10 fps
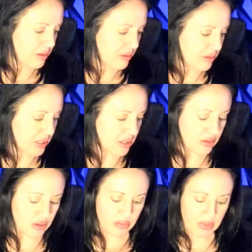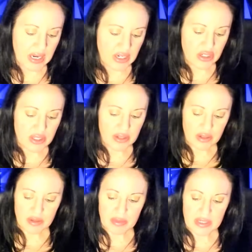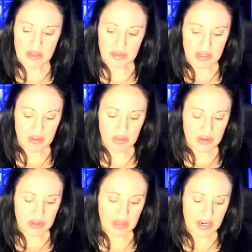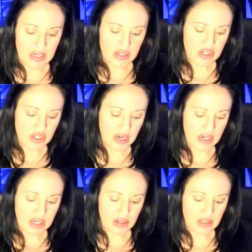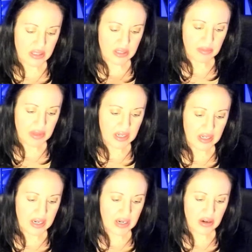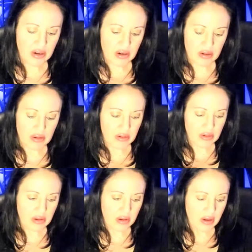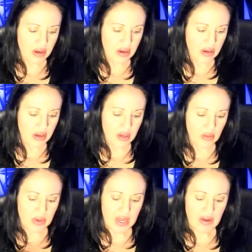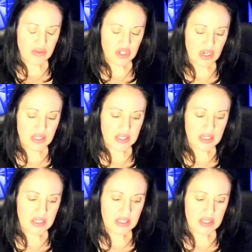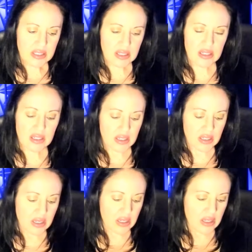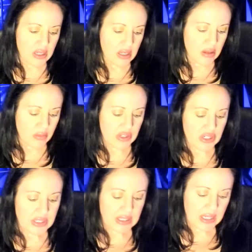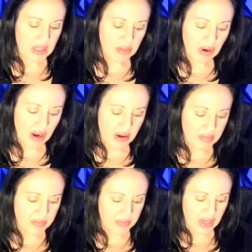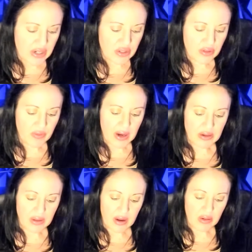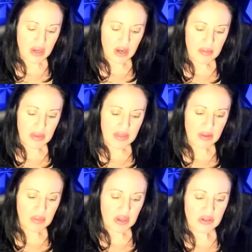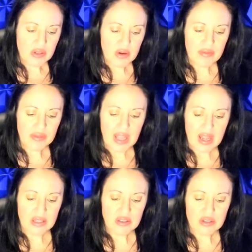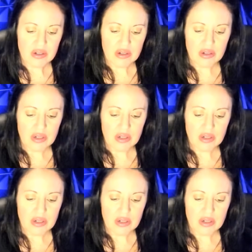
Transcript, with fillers: the illumination. There could be something where the light is shining on something here. We have justice, which is Libra, as your final outcome. And then we also have Cancer.